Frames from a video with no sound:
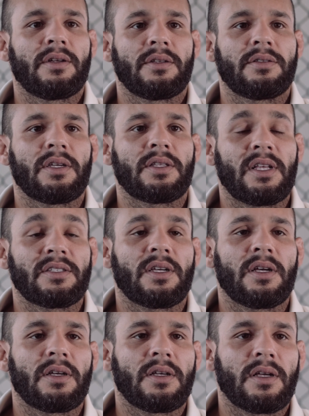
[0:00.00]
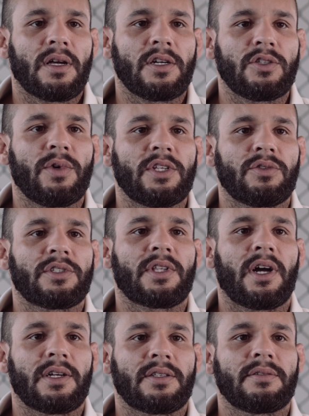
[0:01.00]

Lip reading: I think that's a good way to start.